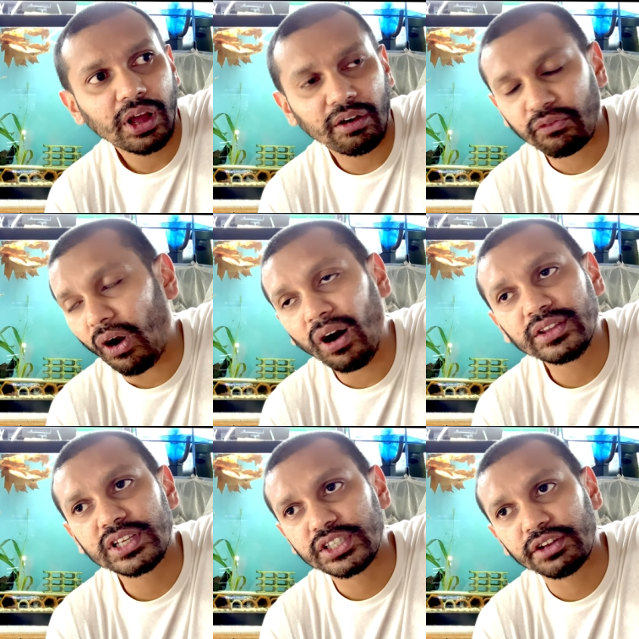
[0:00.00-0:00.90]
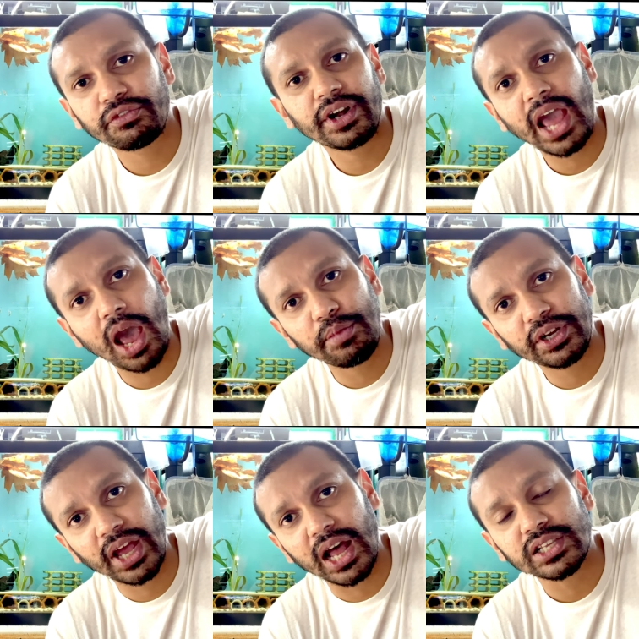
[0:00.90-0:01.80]
of all these different
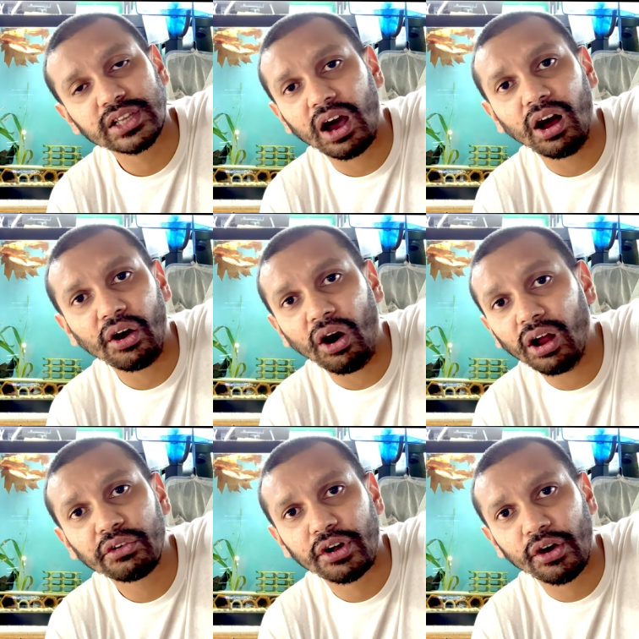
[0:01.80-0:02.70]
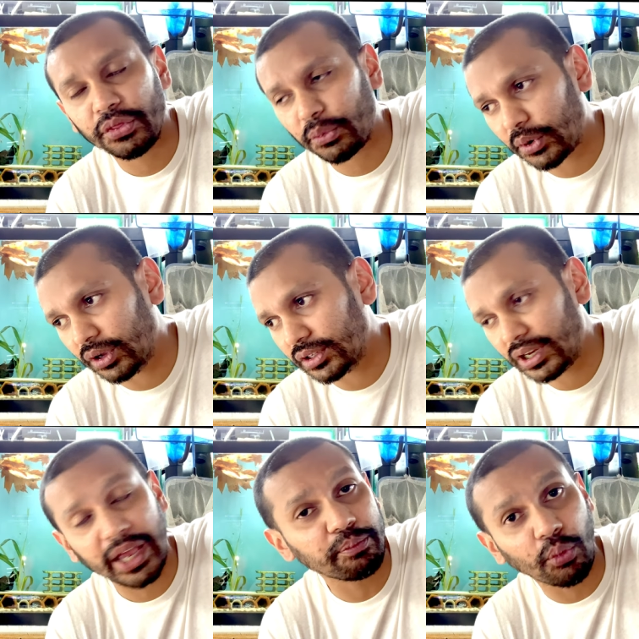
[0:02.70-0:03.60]
habitats all, all around the world.
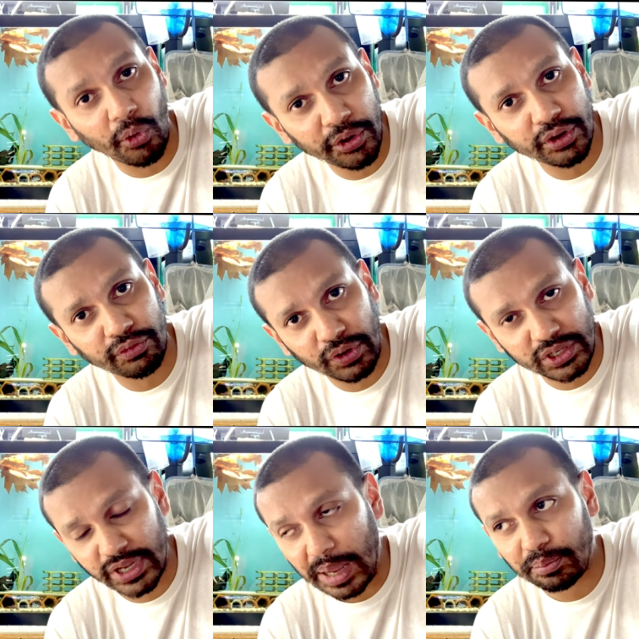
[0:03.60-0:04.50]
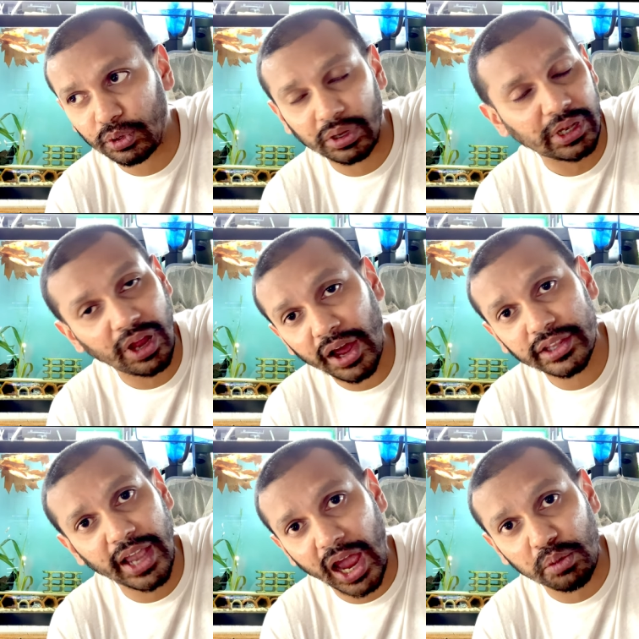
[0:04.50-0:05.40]
Like Borneo, for example, a lot
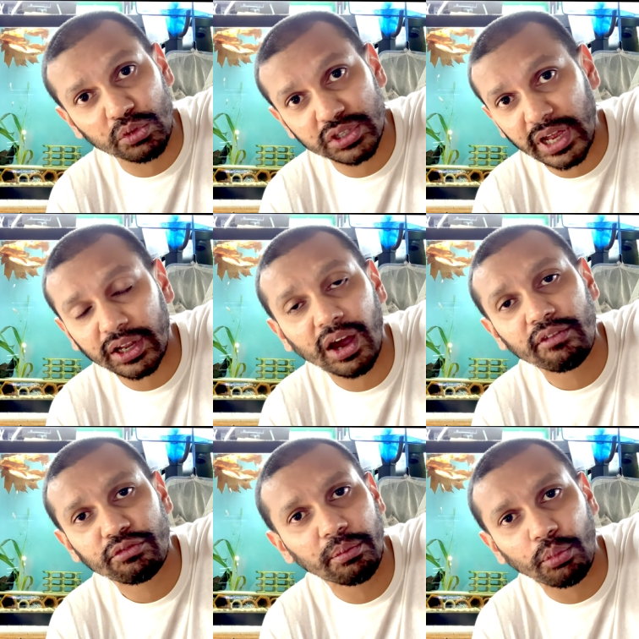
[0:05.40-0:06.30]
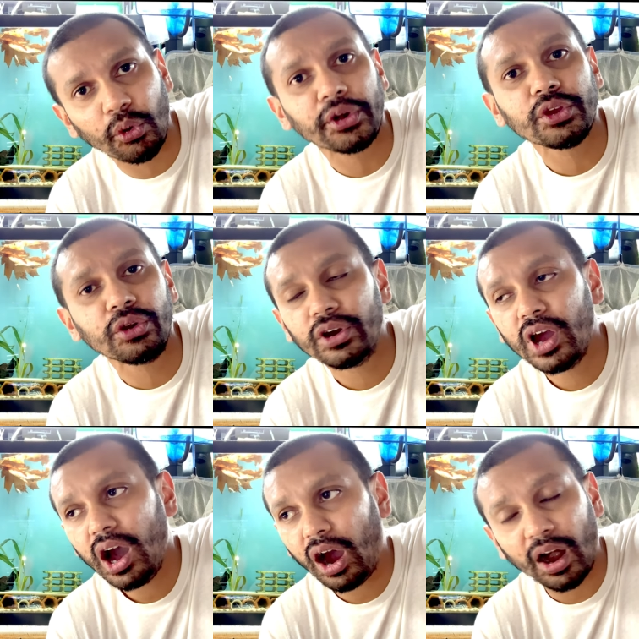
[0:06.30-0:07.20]
of the animals that come from Borneo
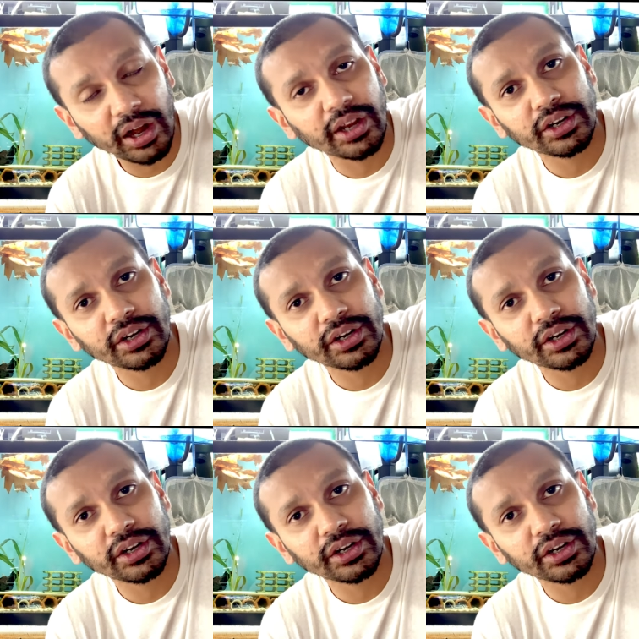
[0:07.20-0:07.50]
are going